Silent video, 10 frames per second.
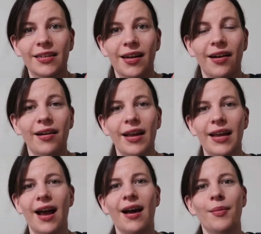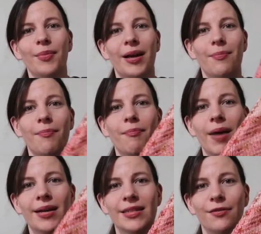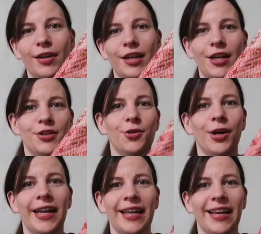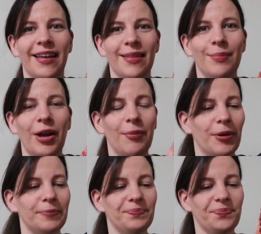I am massively enjoying it at the moment.